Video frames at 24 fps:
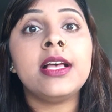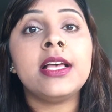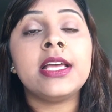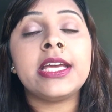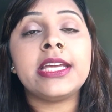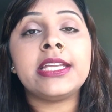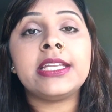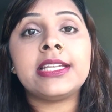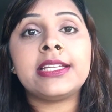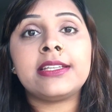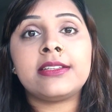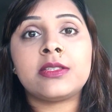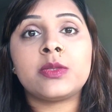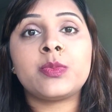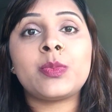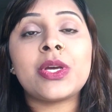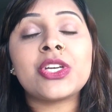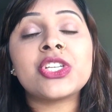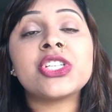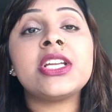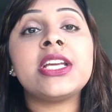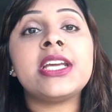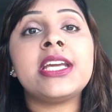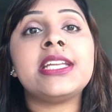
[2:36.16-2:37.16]
In,
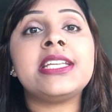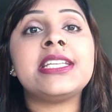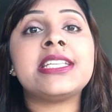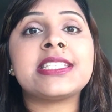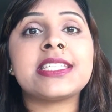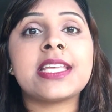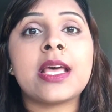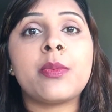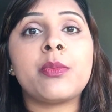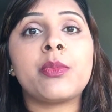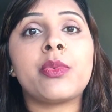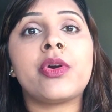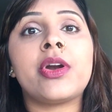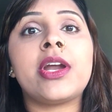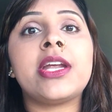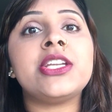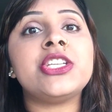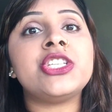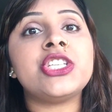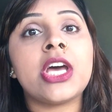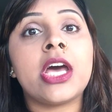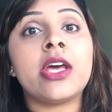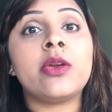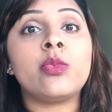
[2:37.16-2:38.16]
especially in December
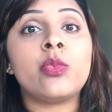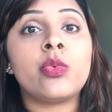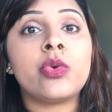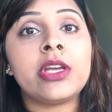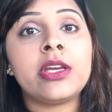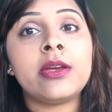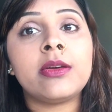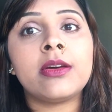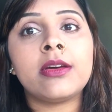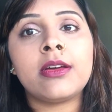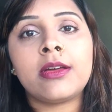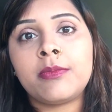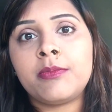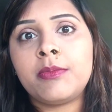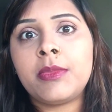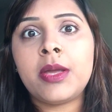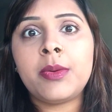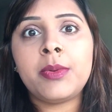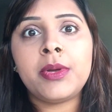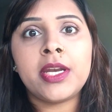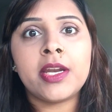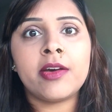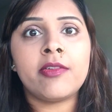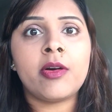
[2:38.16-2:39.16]
and January,
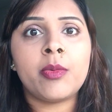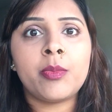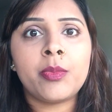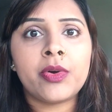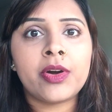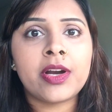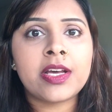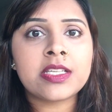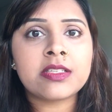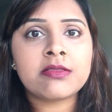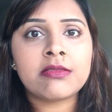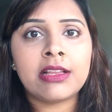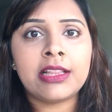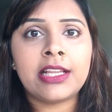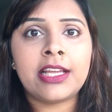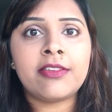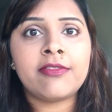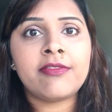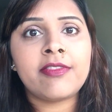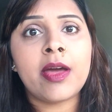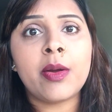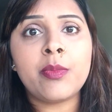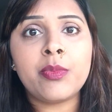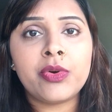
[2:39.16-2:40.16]
maybe November as well
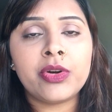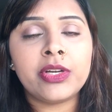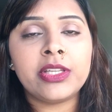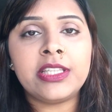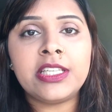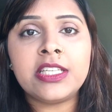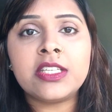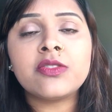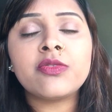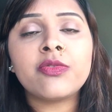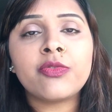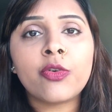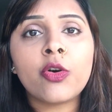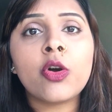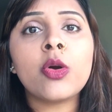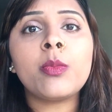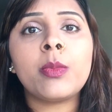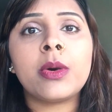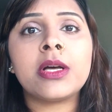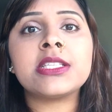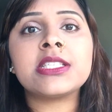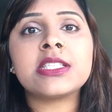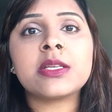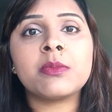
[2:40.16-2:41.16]
and February. These four
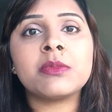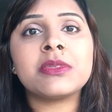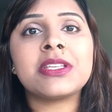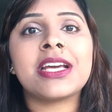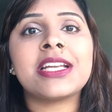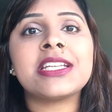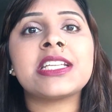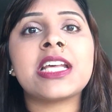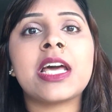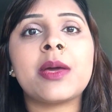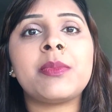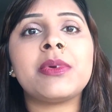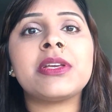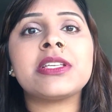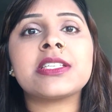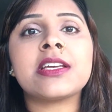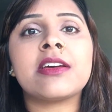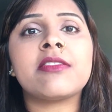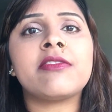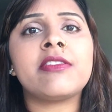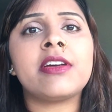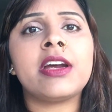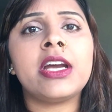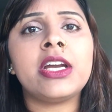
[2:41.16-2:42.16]
months Ramzan timings
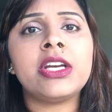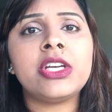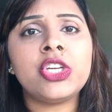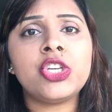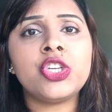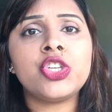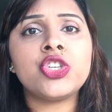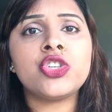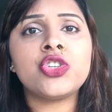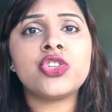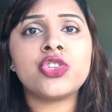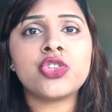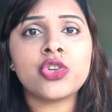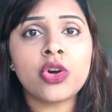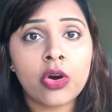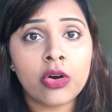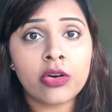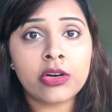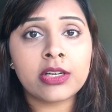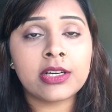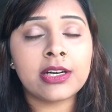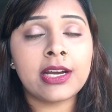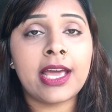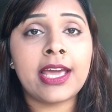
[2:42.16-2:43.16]
are very
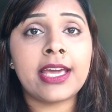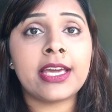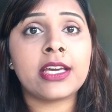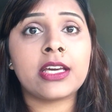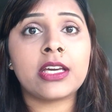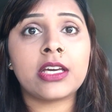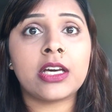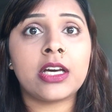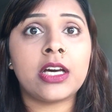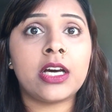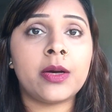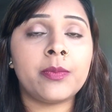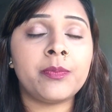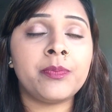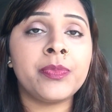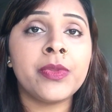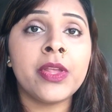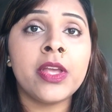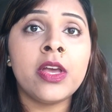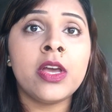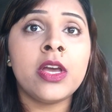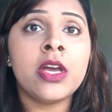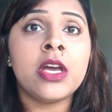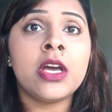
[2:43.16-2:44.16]
short, like um,
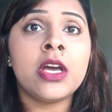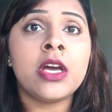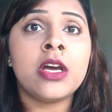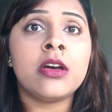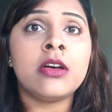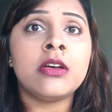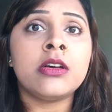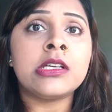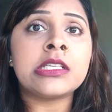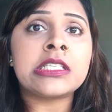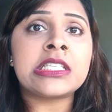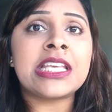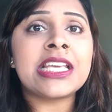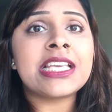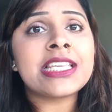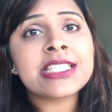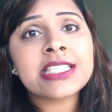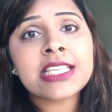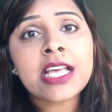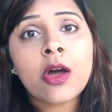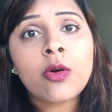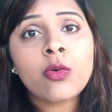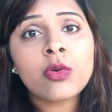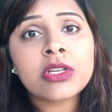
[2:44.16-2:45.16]
six
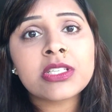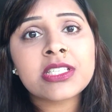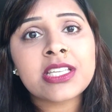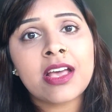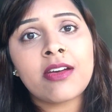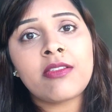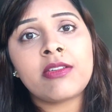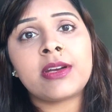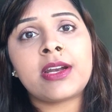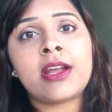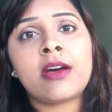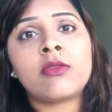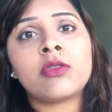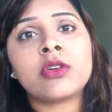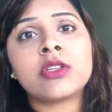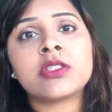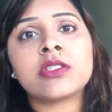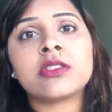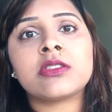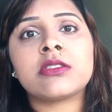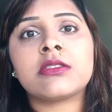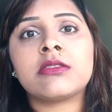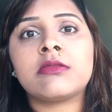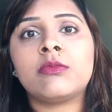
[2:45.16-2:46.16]
hours, seven
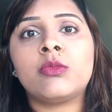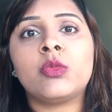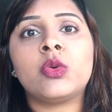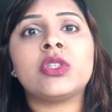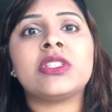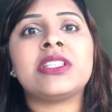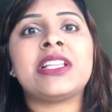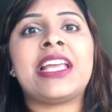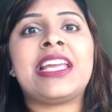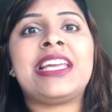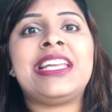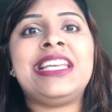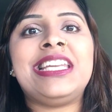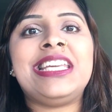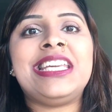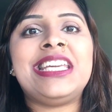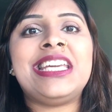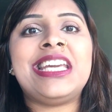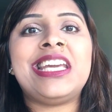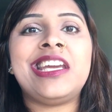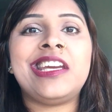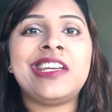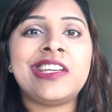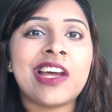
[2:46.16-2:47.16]
hours, most likely
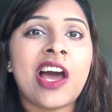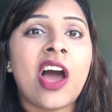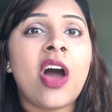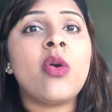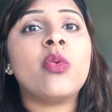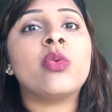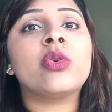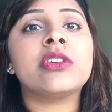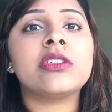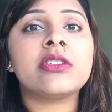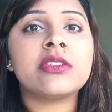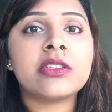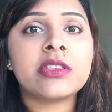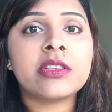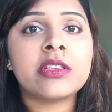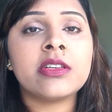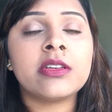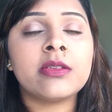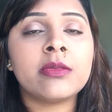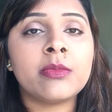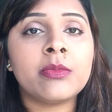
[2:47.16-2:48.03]
eight hours